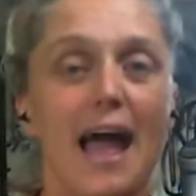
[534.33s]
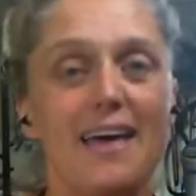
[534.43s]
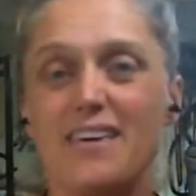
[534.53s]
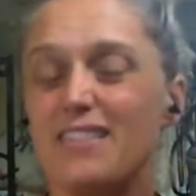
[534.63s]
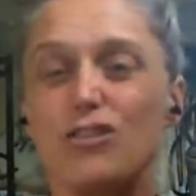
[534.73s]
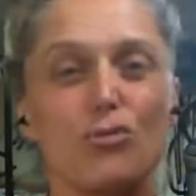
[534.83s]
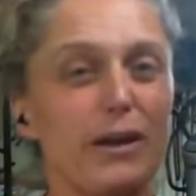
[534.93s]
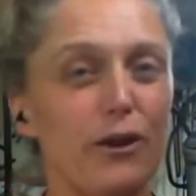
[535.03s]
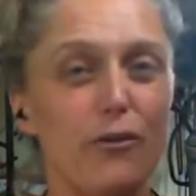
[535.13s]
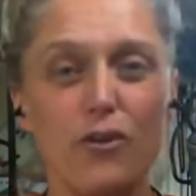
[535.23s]
and then
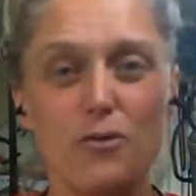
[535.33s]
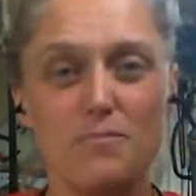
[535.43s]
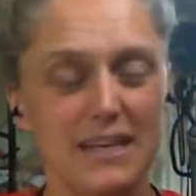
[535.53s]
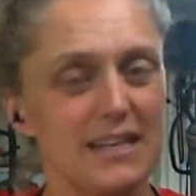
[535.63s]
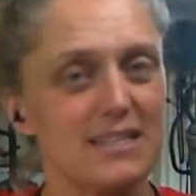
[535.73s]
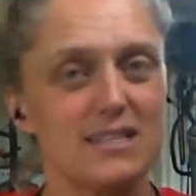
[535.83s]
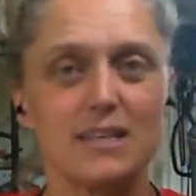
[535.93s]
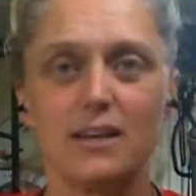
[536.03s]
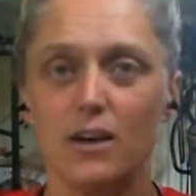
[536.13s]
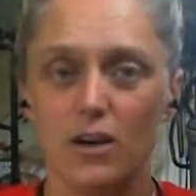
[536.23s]
3 or 4 minutes
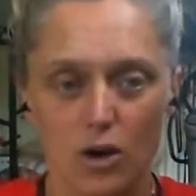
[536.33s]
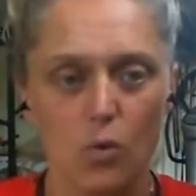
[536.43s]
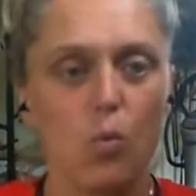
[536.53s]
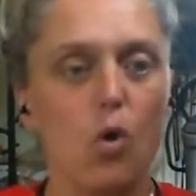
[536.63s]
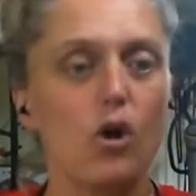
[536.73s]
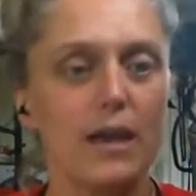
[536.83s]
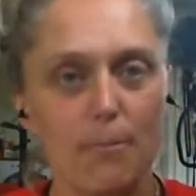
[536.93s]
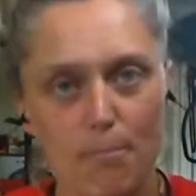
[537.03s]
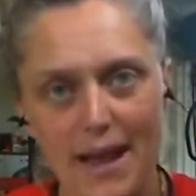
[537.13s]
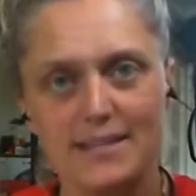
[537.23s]

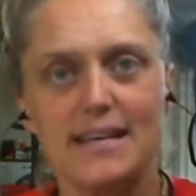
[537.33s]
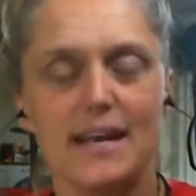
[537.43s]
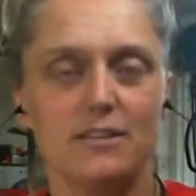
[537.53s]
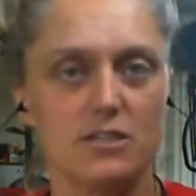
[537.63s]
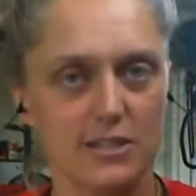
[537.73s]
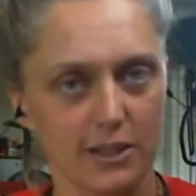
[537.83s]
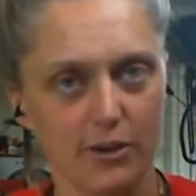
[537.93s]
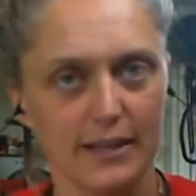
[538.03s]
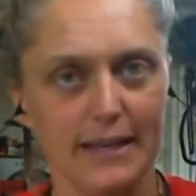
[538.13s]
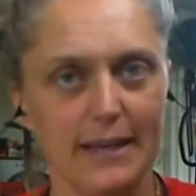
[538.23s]
walking back down
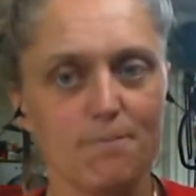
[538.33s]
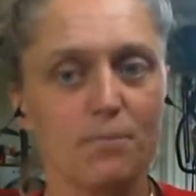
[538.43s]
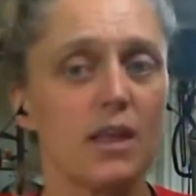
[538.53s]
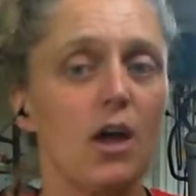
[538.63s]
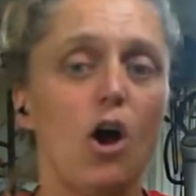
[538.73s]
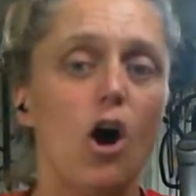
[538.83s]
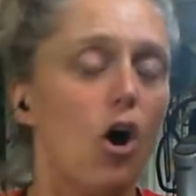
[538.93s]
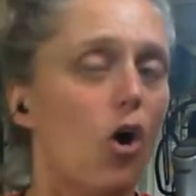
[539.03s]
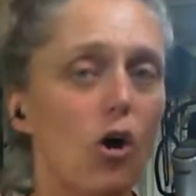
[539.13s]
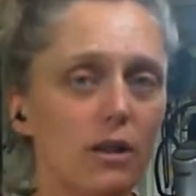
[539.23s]
slowly.
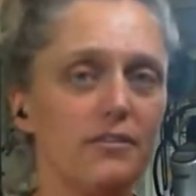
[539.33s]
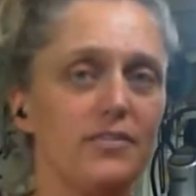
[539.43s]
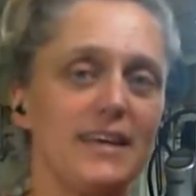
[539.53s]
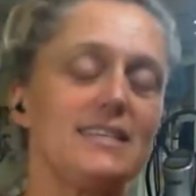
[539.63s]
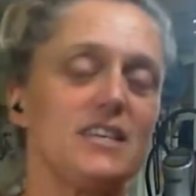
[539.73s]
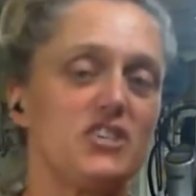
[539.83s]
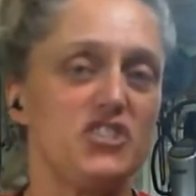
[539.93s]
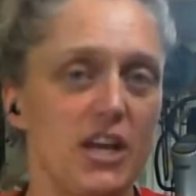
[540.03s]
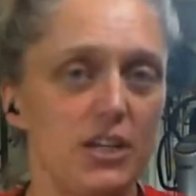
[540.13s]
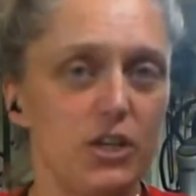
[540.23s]
All of these are
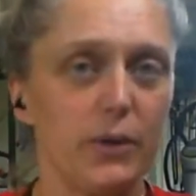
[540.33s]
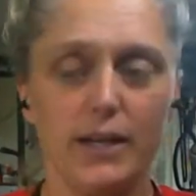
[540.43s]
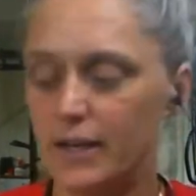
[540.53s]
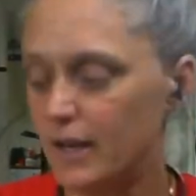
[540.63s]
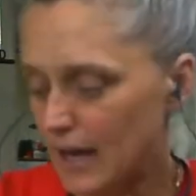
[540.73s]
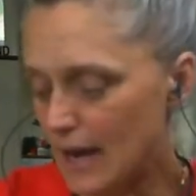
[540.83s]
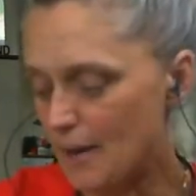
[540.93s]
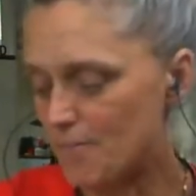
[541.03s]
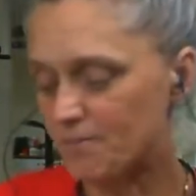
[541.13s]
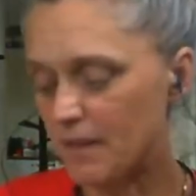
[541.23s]
genuine,
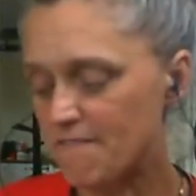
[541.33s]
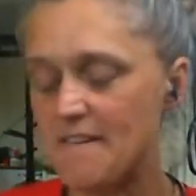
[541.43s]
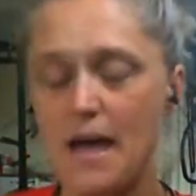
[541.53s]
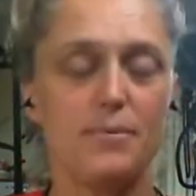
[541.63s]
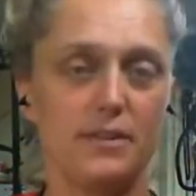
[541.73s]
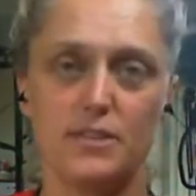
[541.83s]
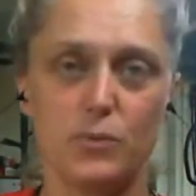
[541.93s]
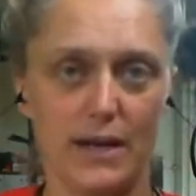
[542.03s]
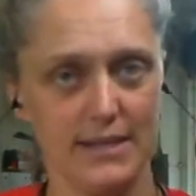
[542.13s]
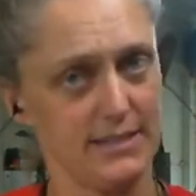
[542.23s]
fabulous
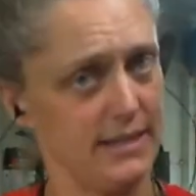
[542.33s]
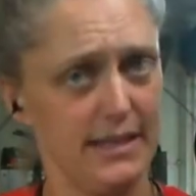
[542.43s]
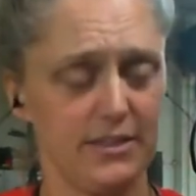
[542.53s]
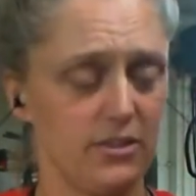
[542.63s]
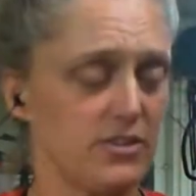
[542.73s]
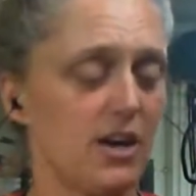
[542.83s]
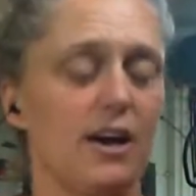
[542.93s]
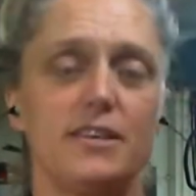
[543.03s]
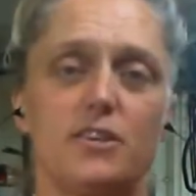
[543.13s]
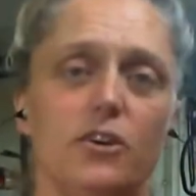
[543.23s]
ways to hit those
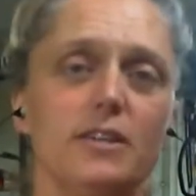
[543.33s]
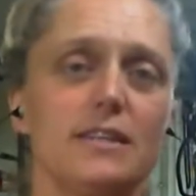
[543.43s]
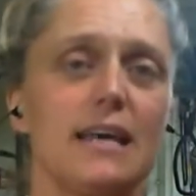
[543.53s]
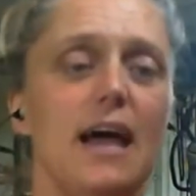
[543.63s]
high zones.